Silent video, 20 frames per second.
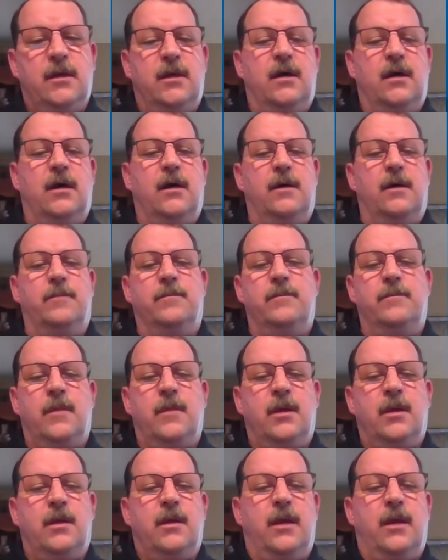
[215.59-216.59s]
And
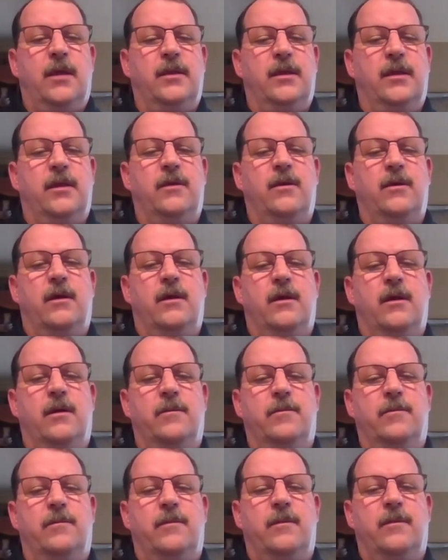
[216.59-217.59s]

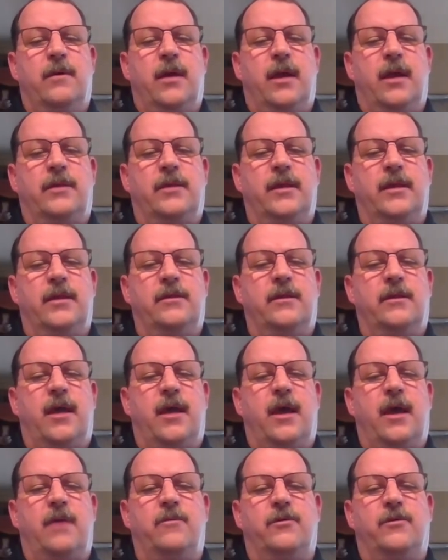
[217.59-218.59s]
then at the end of
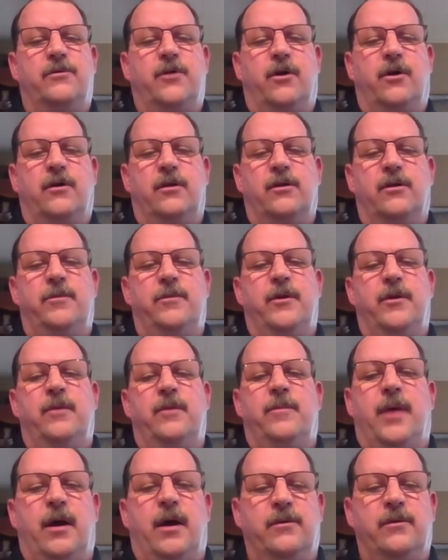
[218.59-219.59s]
that, we'll talk a little bit
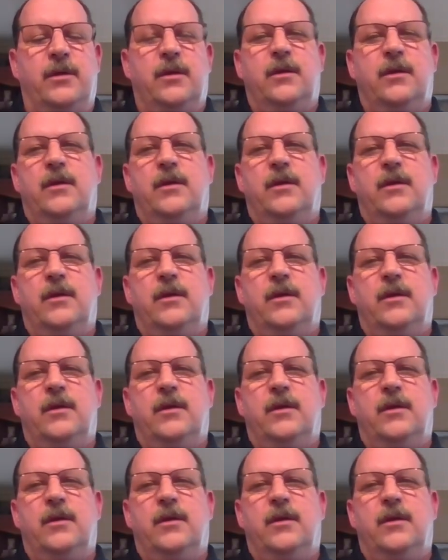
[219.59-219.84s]
about